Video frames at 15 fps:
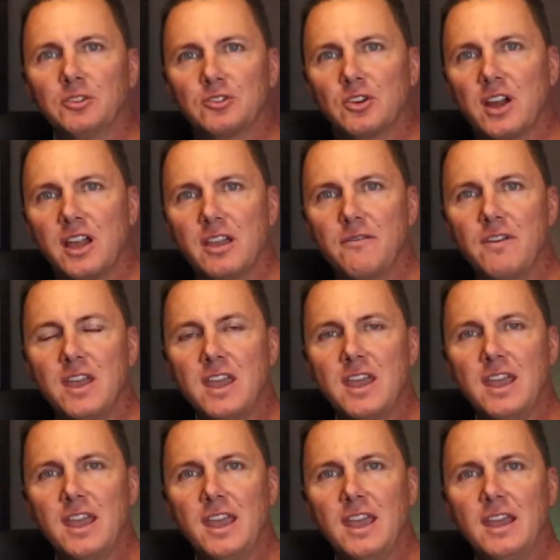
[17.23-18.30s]
drive
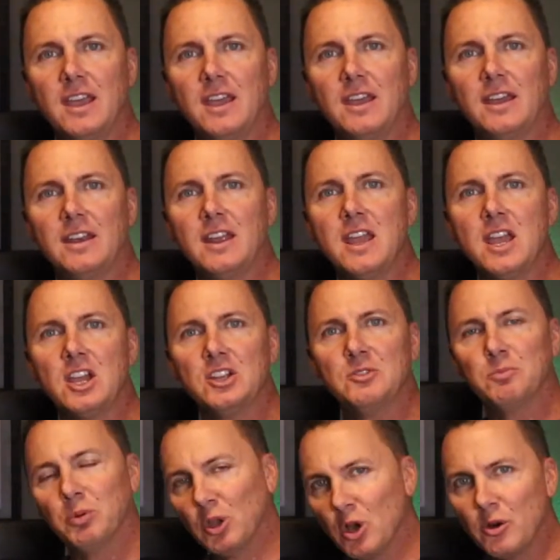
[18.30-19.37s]
and
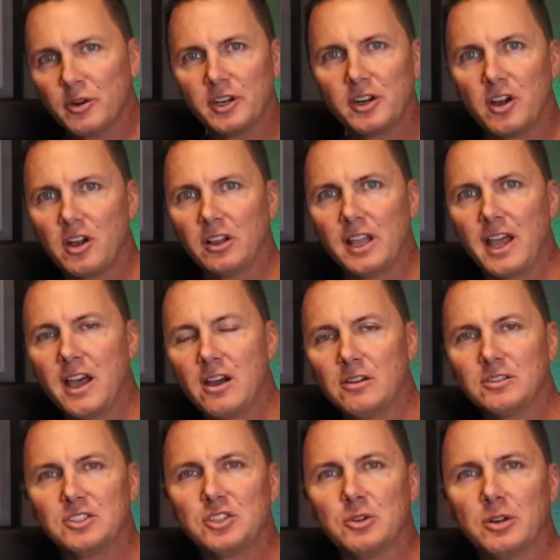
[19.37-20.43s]
blowing it all
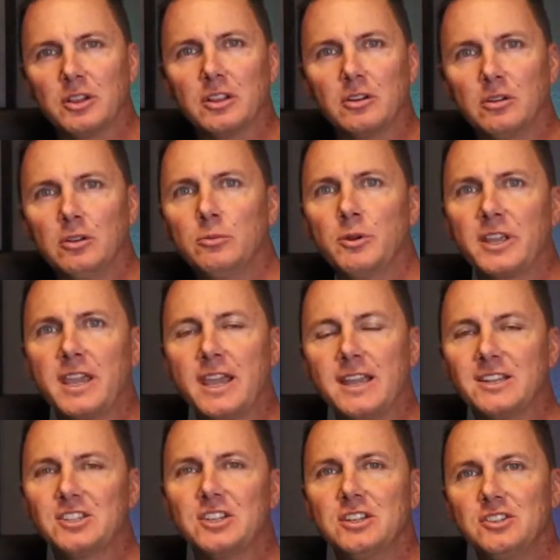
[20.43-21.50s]
out, doing a little
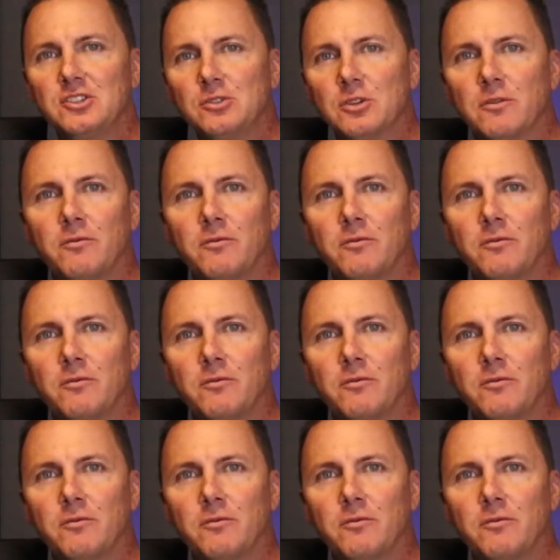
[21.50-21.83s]
lubrication, doing a